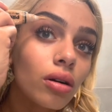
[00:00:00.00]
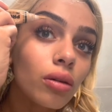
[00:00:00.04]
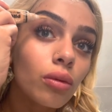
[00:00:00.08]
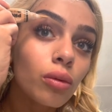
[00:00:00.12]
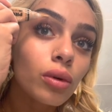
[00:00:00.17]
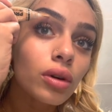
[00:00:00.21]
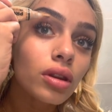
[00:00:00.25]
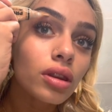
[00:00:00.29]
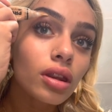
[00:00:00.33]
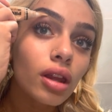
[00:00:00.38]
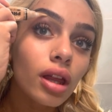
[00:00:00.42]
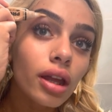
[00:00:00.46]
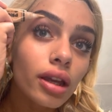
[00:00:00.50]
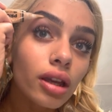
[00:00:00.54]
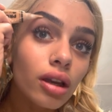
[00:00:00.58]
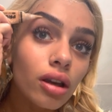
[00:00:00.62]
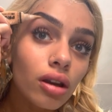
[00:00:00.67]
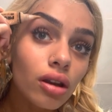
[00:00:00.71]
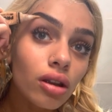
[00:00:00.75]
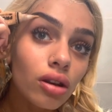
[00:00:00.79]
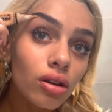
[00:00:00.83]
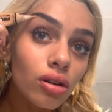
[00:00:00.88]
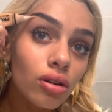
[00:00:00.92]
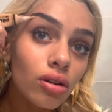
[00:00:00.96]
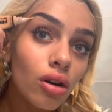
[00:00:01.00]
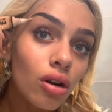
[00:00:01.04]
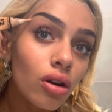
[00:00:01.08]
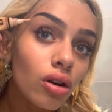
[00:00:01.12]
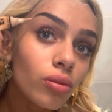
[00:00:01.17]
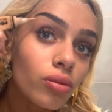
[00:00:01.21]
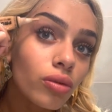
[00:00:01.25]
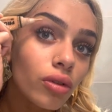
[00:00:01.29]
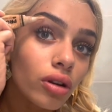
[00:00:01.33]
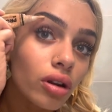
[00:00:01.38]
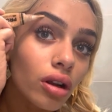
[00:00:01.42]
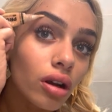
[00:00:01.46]
with like no
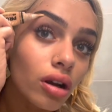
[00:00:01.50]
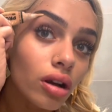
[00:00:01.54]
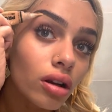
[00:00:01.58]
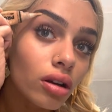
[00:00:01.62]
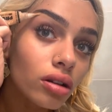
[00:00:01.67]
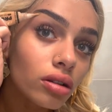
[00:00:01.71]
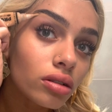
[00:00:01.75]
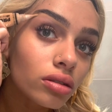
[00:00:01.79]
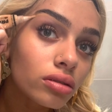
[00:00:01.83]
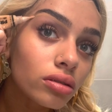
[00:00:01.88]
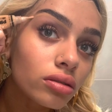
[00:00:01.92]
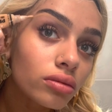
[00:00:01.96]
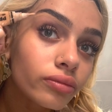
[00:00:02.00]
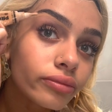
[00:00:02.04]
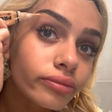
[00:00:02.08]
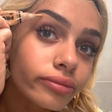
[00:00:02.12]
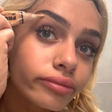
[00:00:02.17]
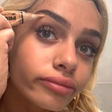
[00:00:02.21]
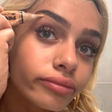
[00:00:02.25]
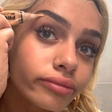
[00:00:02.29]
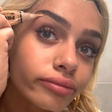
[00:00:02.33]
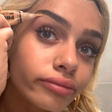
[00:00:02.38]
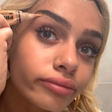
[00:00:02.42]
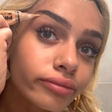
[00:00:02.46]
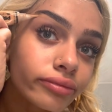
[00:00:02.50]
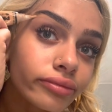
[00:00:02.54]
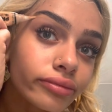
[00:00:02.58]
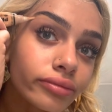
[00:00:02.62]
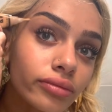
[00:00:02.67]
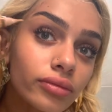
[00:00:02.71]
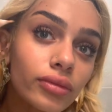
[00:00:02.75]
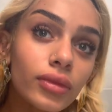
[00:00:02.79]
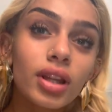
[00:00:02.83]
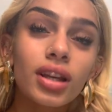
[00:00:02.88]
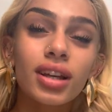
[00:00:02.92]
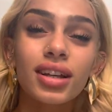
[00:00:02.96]
products.
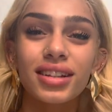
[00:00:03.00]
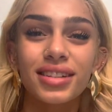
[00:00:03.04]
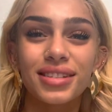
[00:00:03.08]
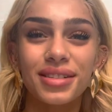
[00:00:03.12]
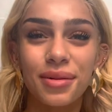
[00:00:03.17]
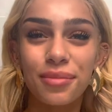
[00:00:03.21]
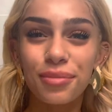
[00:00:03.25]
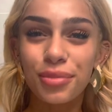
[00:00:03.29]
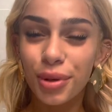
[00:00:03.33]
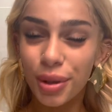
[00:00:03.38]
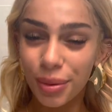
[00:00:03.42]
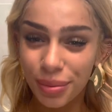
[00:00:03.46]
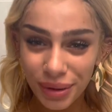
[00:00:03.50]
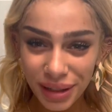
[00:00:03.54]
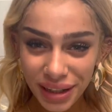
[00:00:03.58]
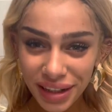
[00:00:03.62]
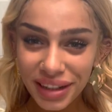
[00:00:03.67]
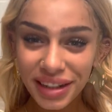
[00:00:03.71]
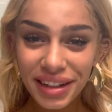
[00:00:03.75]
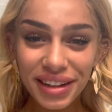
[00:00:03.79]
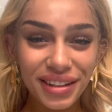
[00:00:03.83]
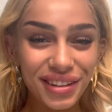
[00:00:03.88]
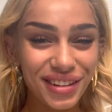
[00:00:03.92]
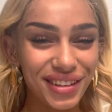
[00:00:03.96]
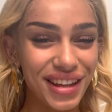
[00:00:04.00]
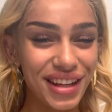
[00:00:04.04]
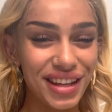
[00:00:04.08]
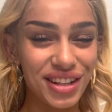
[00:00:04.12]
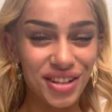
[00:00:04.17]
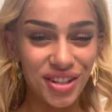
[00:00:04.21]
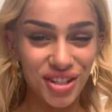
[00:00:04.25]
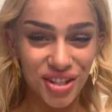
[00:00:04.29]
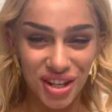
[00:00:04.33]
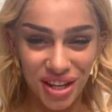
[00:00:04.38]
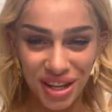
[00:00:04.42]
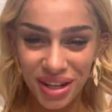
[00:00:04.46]
So I'm probably gonna look like
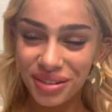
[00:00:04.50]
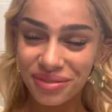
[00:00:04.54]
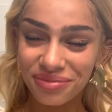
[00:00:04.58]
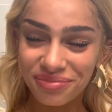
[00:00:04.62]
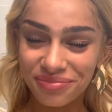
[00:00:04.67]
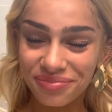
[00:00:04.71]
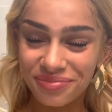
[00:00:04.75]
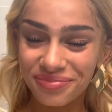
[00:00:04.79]
shit,